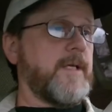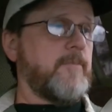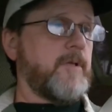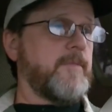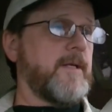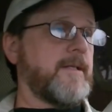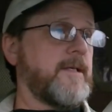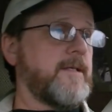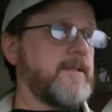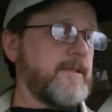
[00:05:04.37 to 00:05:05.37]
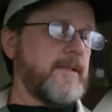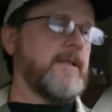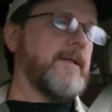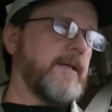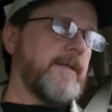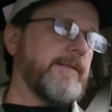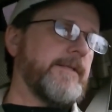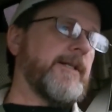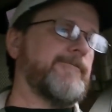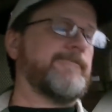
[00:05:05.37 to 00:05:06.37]
be able to monetize it.
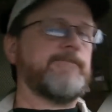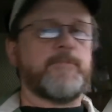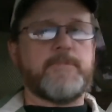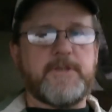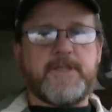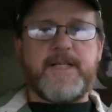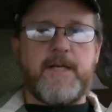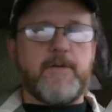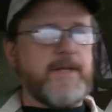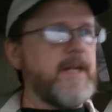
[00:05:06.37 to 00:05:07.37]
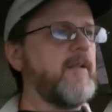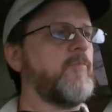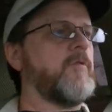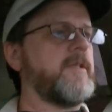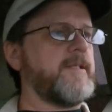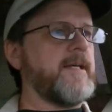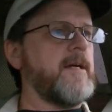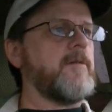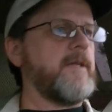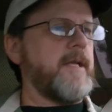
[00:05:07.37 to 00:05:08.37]
So, see how that works
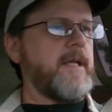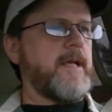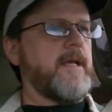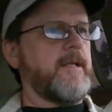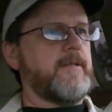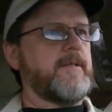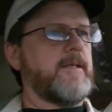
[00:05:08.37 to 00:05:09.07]
out, and